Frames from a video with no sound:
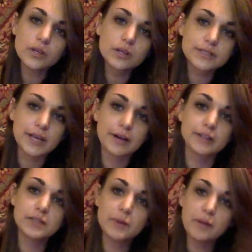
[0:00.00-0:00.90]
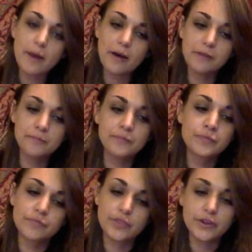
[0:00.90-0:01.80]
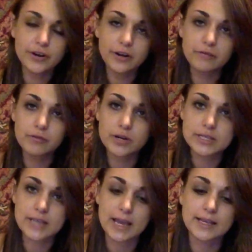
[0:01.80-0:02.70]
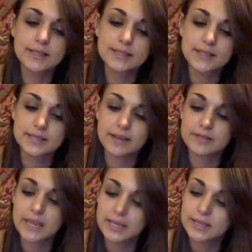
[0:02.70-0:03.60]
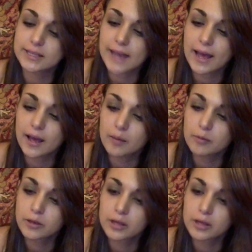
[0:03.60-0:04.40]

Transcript: So it's been about 30 or 40 seconds since I've taken the dab.